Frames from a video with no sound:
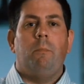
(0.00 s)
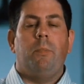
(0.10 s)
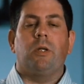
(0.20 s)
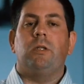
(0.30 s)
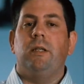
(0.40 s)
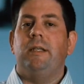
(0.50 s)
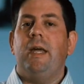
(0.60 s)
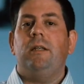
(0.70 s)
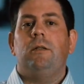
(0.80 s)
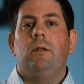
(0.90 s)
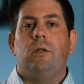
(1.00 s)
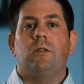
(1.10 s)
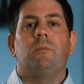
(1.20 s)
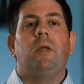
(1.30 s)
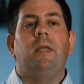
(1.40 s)
But to date, there
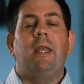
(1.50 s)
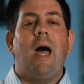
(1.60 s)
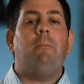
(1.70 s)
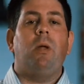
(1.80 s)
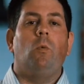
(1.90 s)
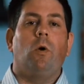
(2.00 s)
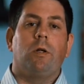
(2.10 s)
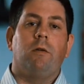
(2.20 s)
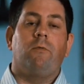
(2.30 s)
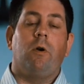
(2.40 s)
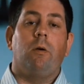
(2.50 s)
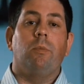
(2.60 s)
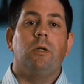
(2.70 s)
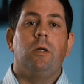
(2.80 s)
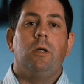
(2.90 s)
has not been one
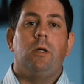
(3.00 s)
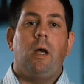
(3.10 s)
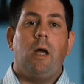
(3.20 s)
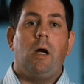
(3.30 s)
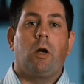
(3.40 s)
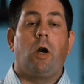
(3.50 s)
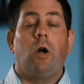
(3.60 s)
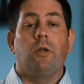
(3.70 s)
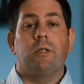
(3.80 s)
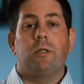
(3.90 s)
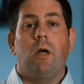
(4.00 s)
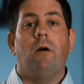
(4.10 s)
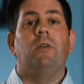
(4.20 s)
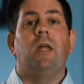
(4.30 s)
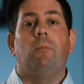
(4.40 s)
confirmed occurrence
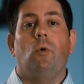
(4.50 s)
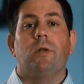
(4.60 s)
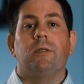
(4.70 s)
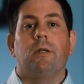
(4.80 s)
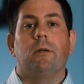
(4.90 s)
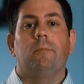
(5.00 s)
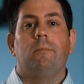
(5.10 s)
of data poisoning.